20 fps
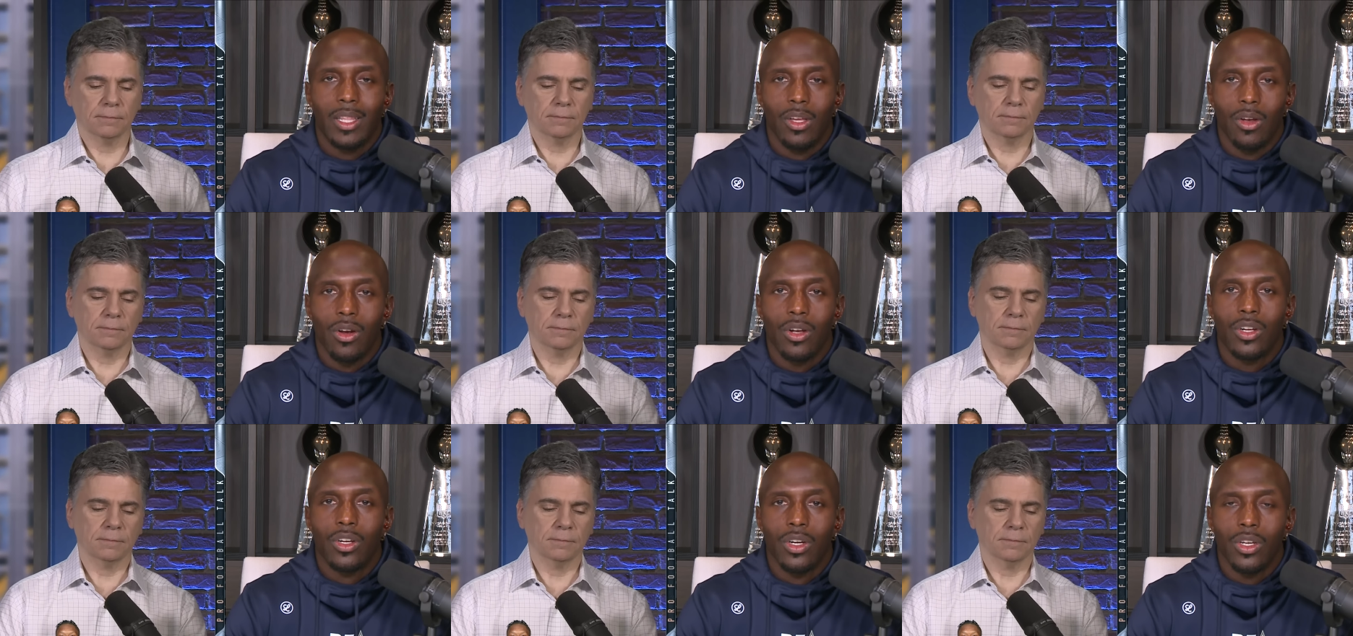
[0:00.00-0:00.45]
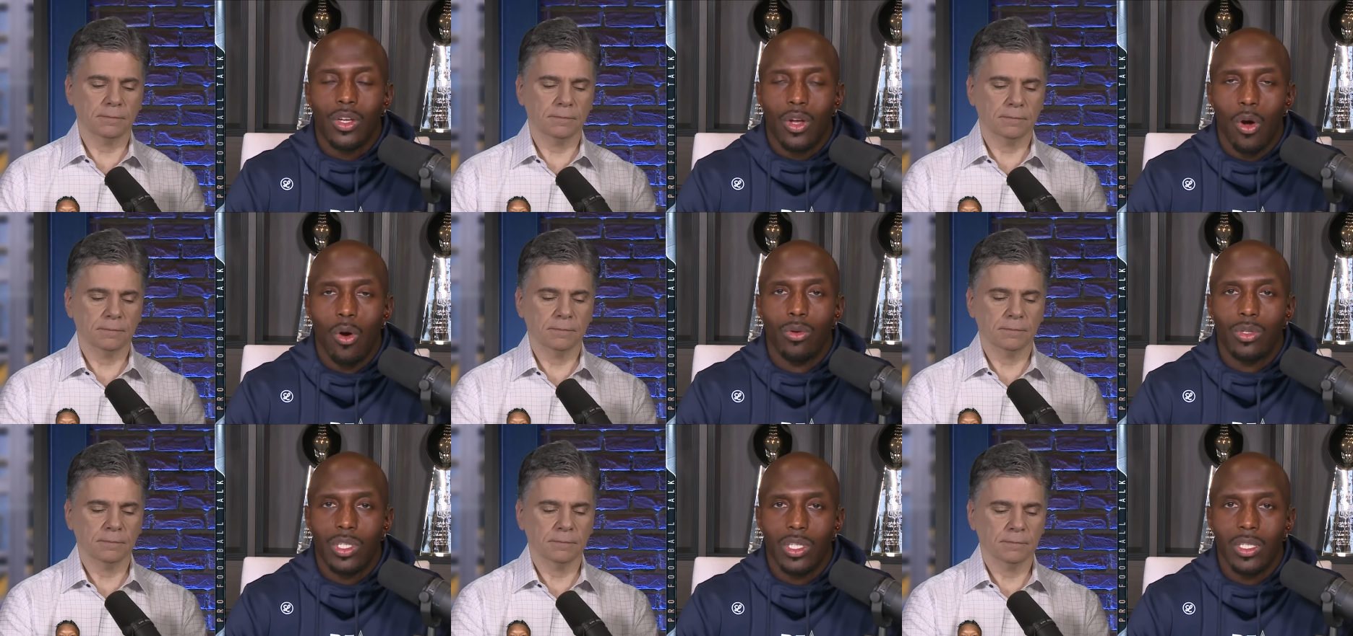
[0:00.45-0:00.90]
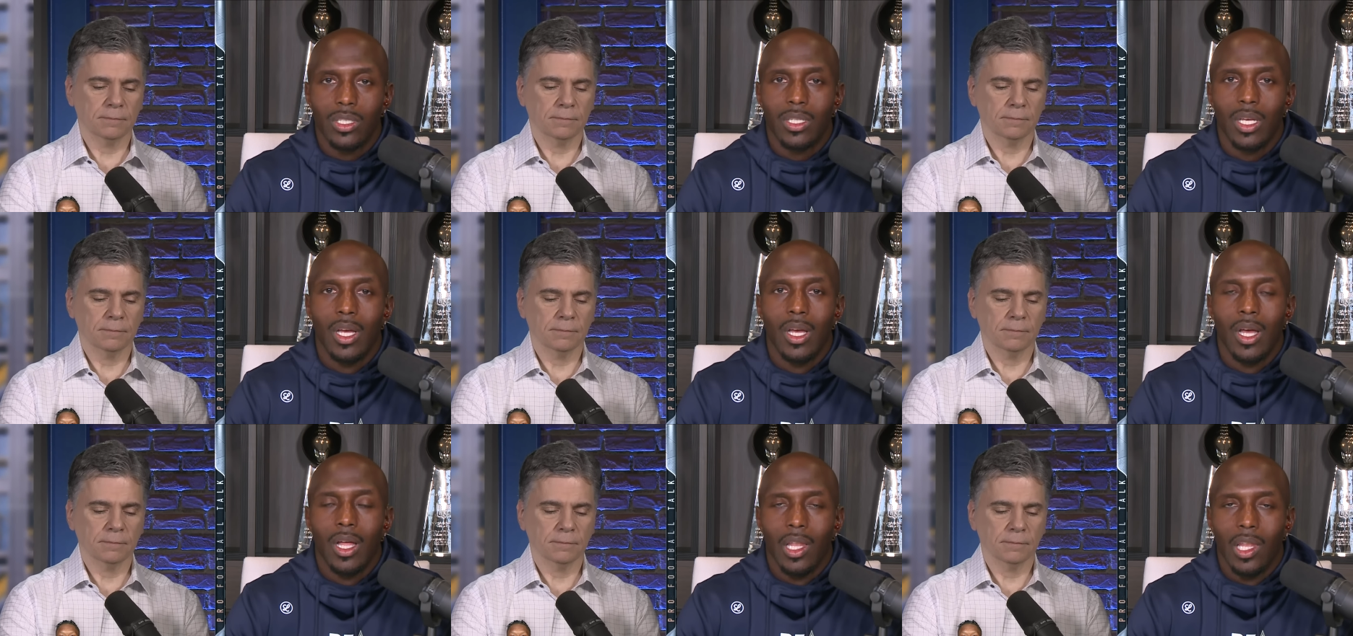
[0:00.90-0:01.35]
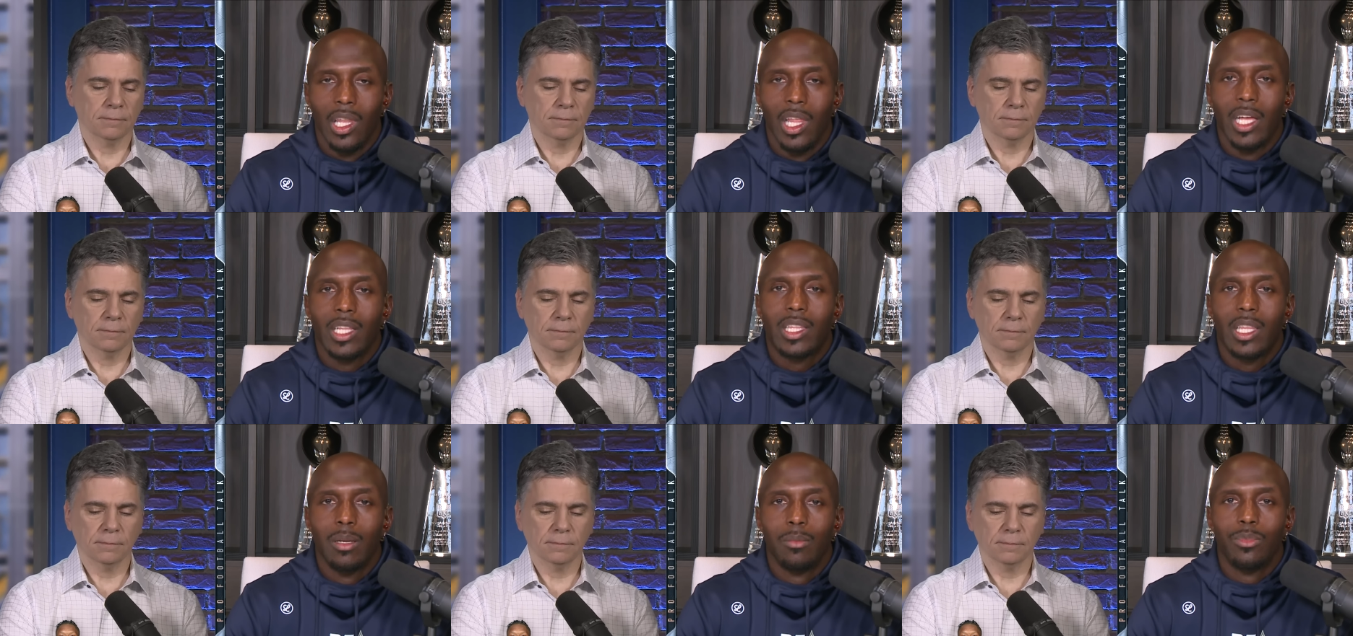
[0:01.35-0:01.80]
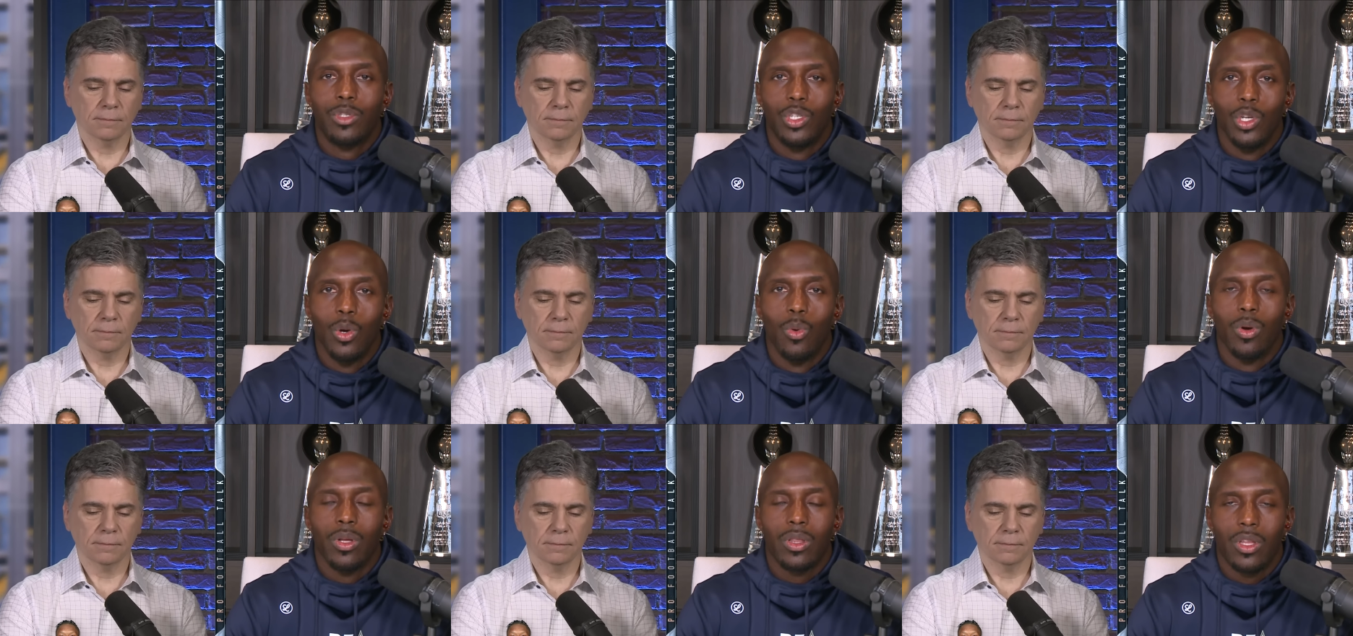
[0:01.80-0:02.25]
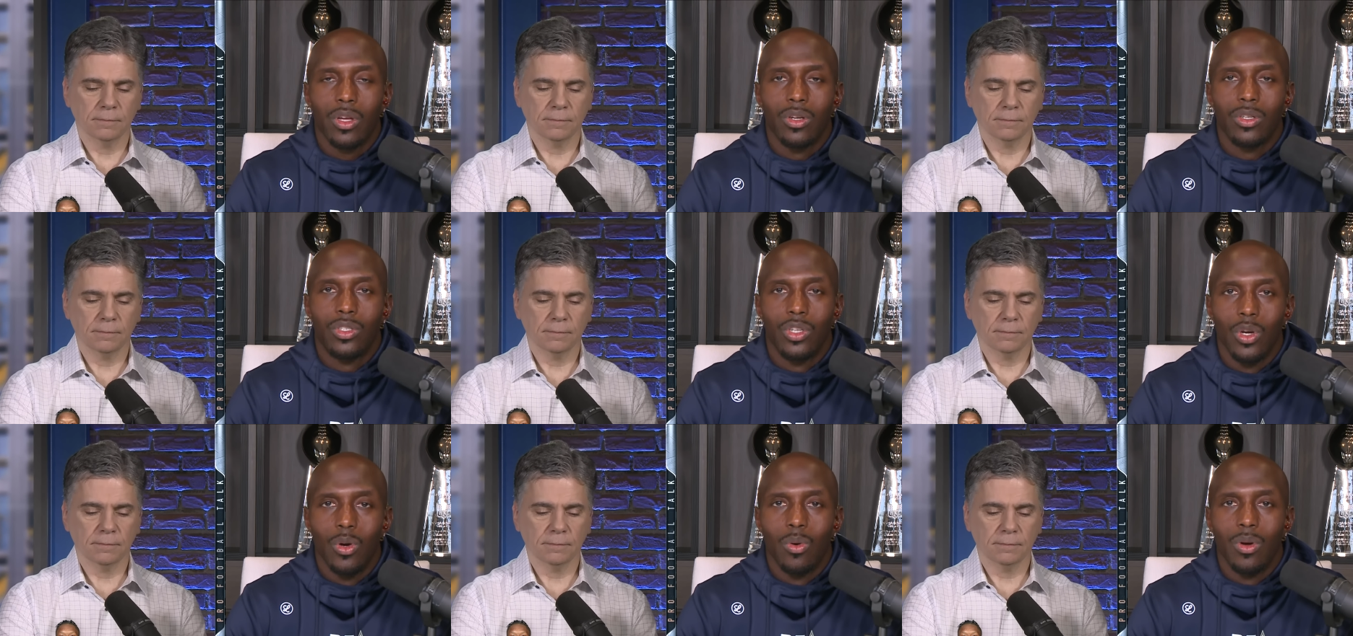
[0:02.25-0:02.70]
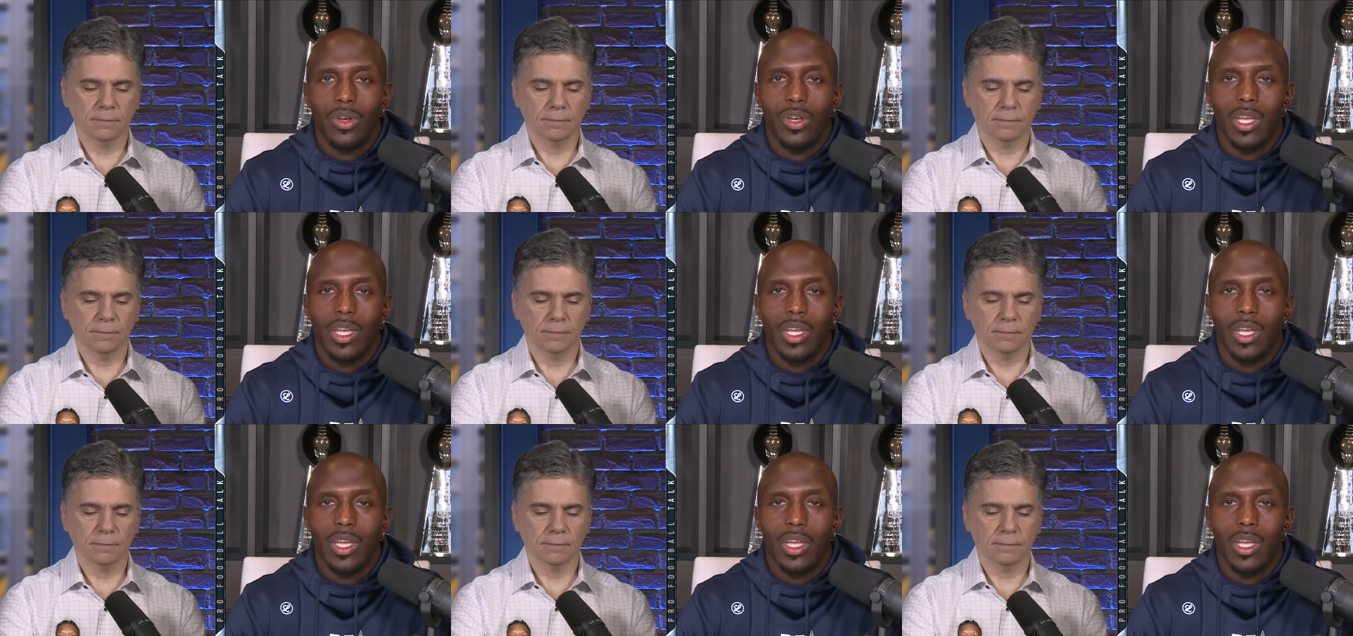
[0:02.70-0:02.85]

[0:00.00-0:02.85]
Speaker 1: they're good coaches. Let them do what they're doing.